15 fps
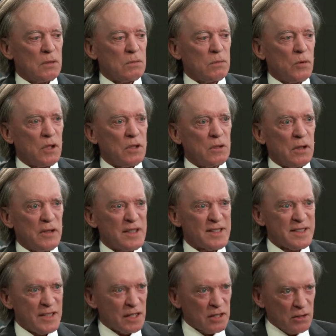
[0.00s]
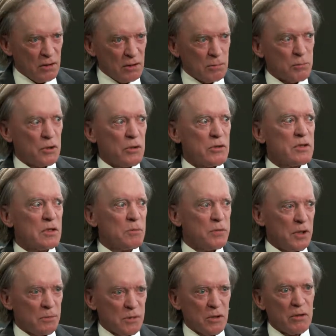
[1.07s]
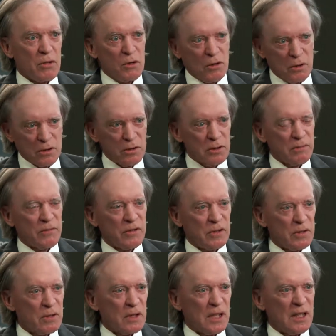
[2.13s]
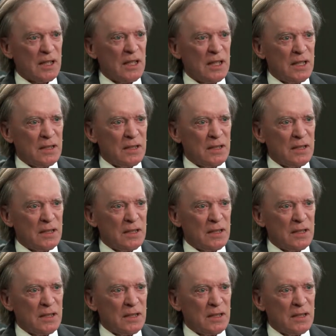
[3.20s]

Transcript: we call the secular approach at PIMCO, the long-term view, and